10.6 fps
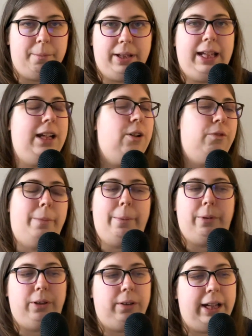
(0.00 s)
He don't
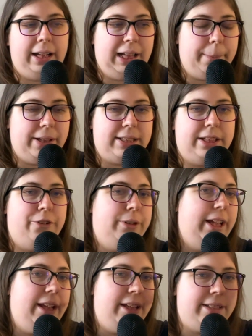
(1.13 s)
remember anything about Cinderella.